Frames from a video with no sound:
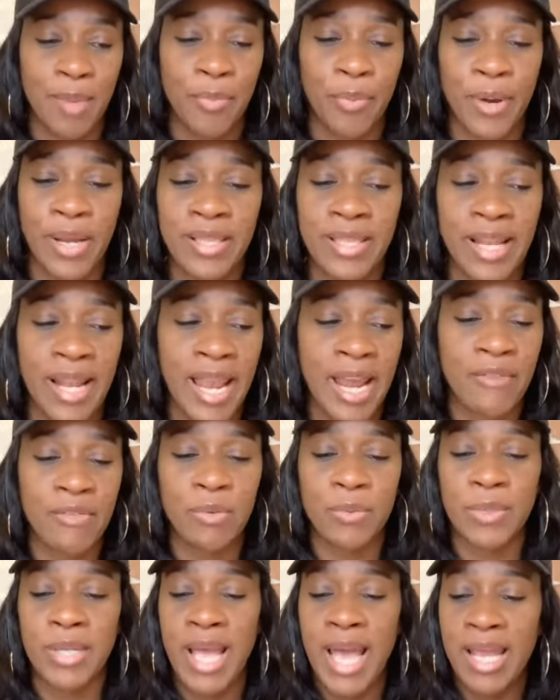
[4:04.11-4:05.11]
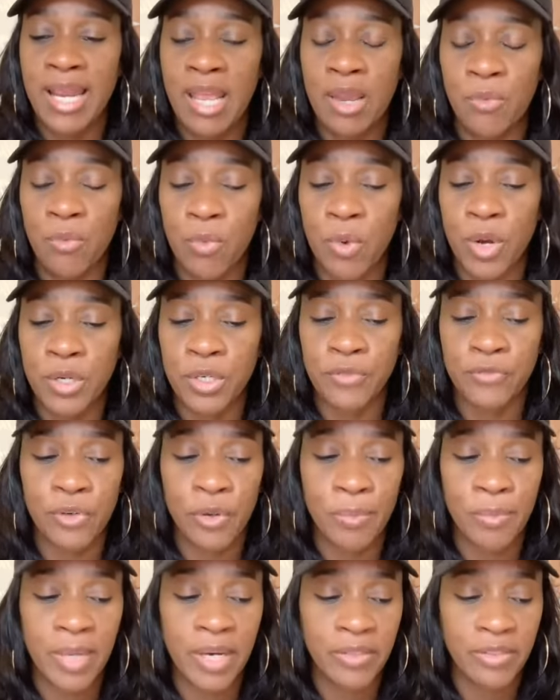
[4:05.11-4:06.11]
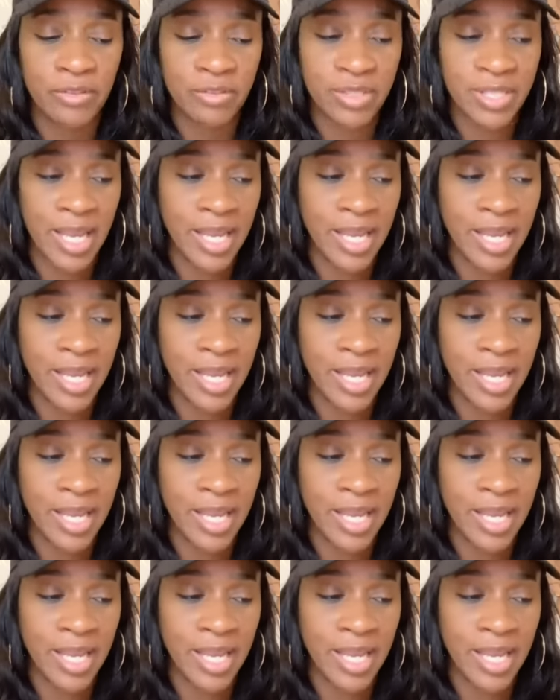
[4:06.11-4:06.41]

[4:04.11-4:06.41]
I pray that everyone had a wonderful Mother's